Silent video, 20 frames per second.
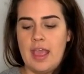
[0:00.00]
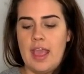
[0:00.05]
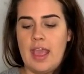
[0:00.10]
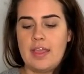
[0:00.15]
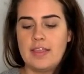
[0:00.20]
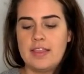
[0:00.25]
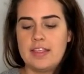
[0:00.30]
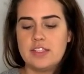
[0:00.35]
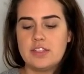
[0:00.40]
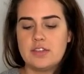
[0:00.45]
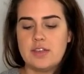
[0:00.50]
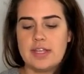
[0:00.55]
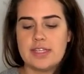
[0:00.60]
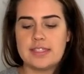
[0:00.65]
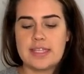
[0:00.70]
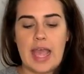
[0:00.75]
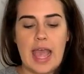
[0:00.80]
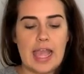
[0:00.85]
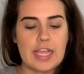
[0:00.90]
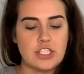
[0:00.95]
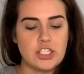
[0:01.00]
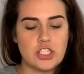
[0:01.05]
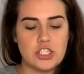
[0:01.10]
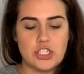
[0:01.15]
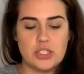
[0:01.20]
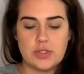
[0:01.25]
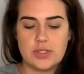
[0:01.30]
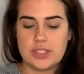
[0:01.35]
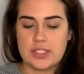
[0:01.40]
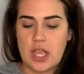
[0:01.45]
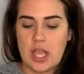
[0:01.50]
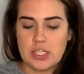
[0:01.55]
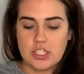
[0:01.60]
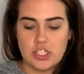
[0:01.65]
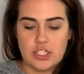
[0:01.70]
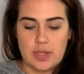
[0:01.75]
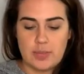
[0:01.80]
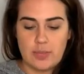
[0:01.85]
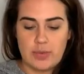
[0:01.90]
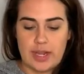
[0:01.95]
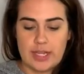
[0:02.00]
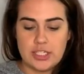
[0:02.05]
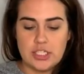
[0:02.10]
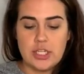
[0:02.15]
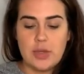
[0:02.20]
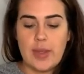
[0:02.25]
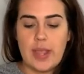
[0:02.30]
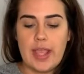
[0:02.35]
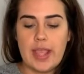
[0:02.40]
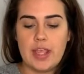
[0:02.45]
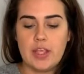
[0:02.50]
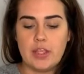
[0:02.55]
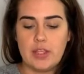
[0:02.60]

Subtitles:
And these grids, I just use Scotch tape when I do it.